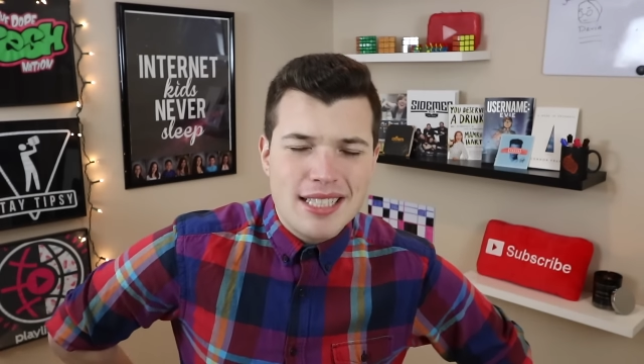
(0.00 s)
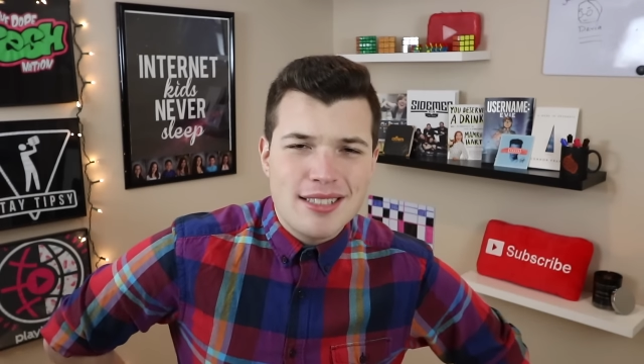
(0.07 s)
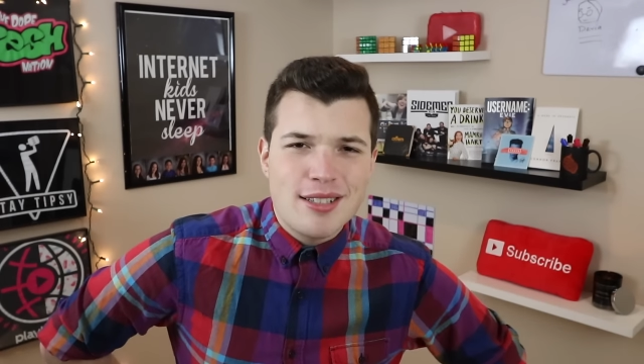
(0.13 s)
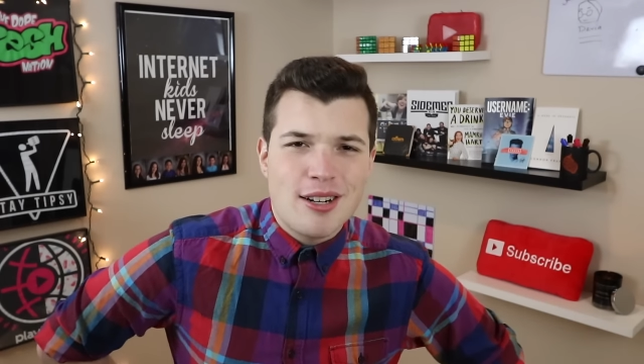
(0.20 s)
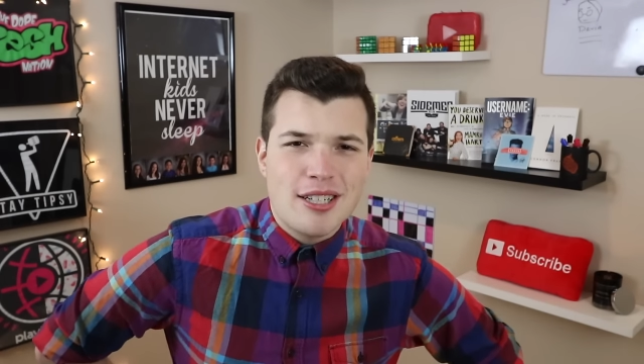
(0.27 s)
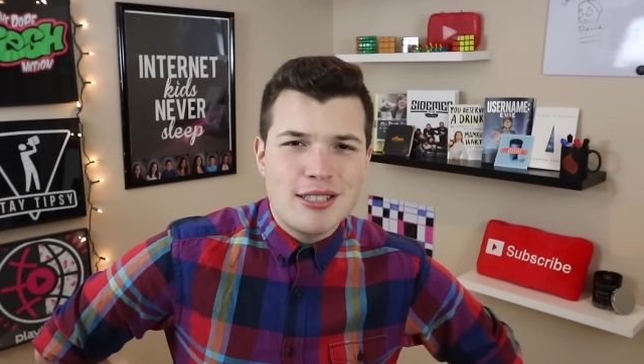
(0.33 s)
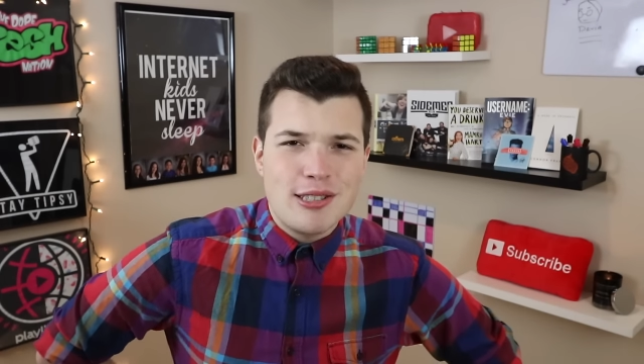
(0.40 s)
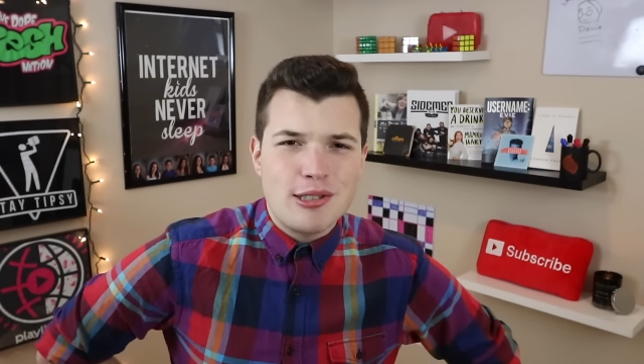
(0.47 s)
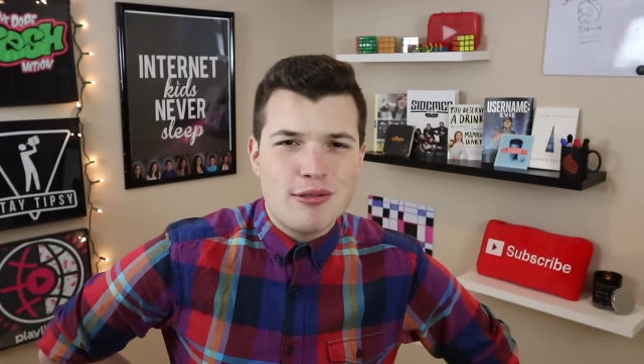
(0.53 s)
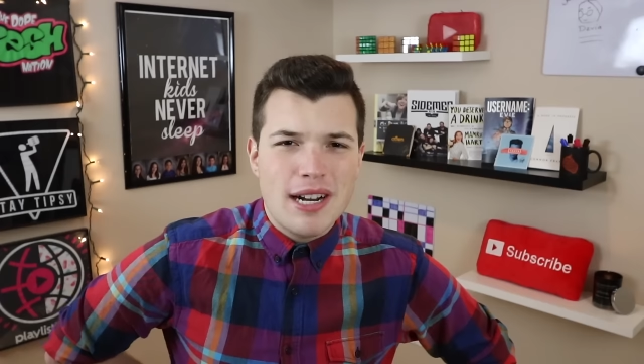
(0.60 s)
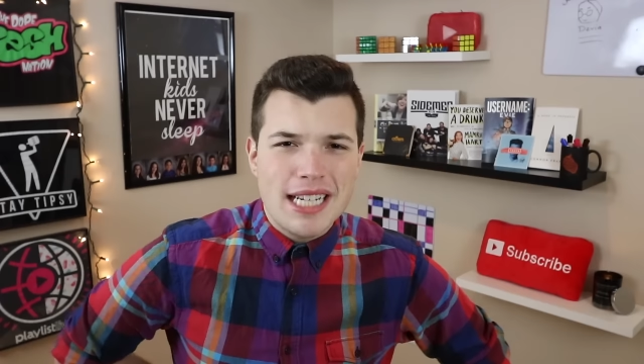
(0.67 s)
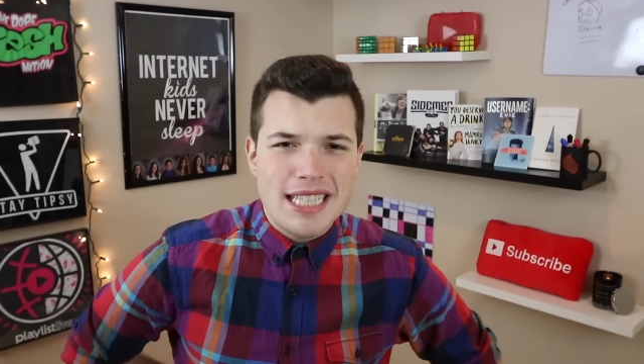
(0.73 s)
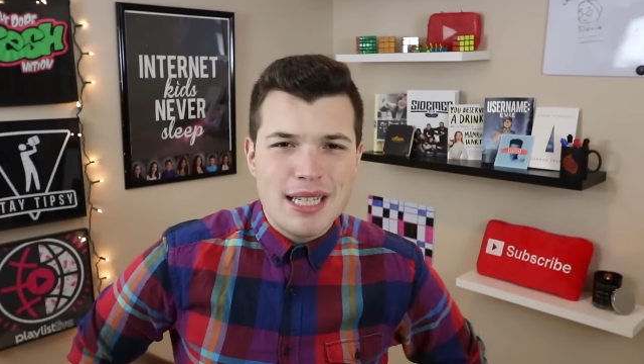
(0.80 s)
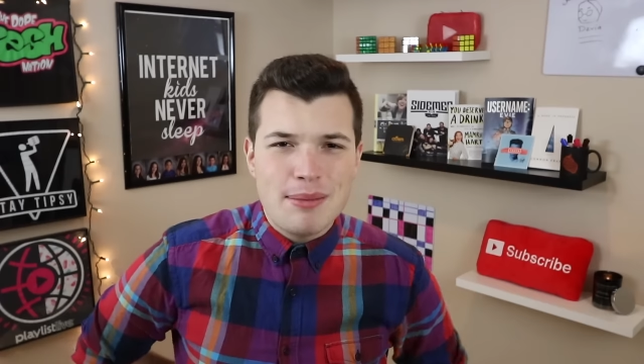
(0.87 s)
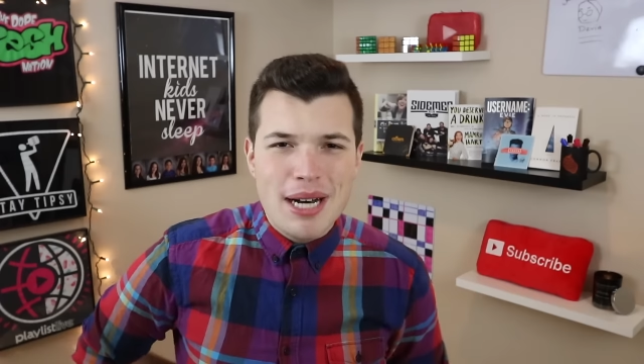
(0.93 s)
and started
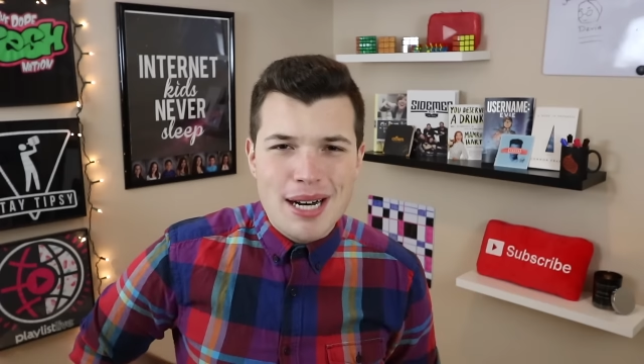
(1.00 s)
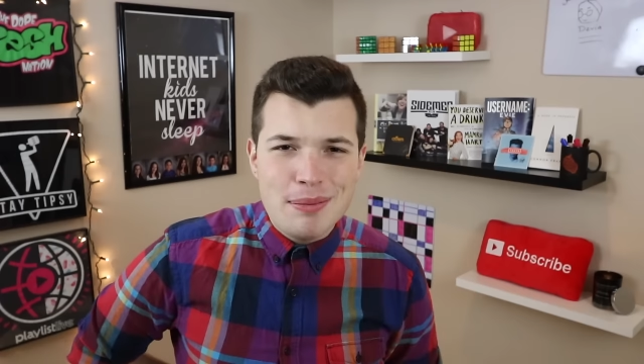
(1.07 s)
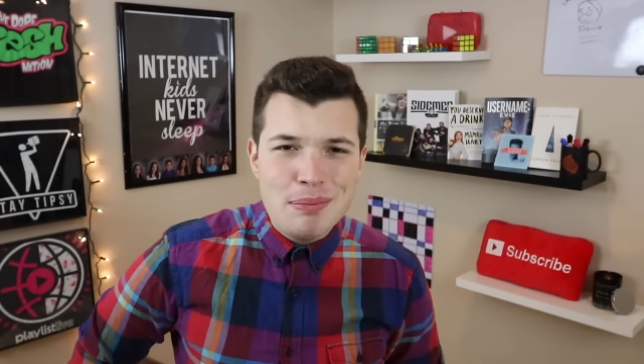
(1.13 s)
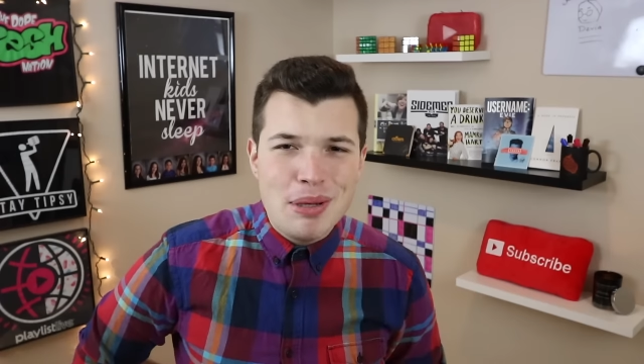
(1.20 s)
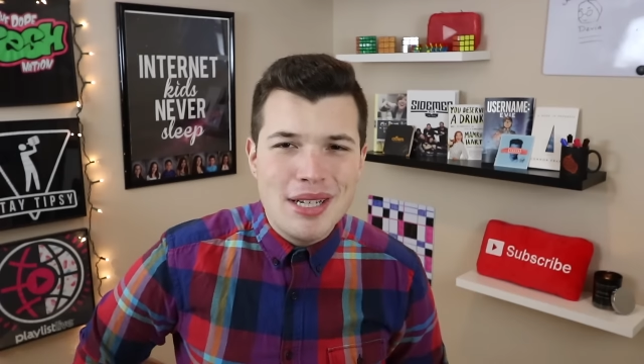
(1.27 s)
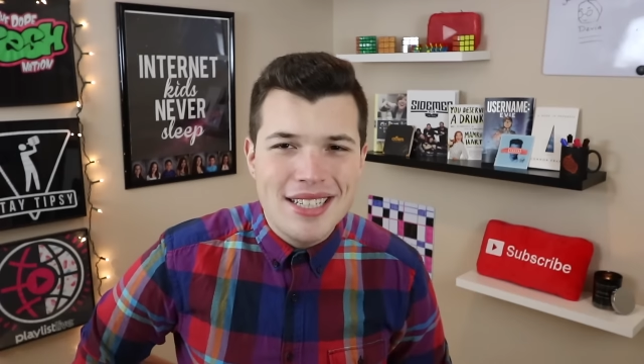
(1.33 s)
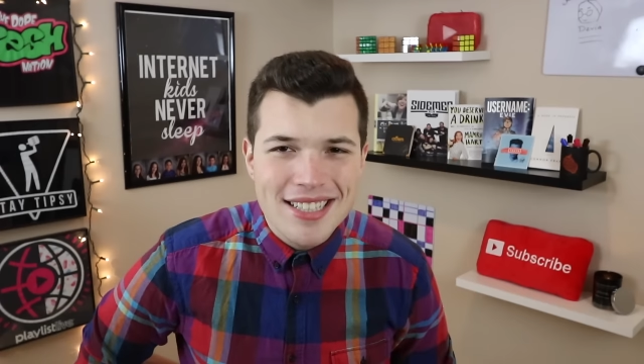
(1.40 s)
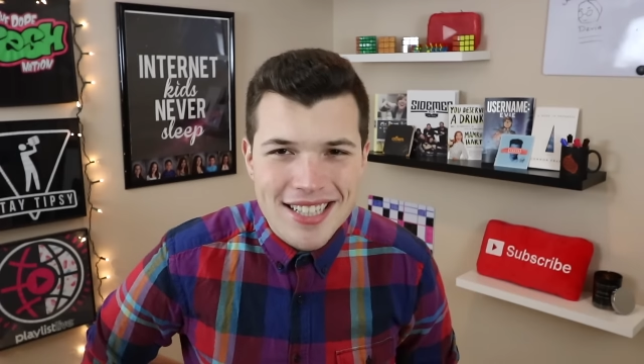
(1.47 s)
shredding them up,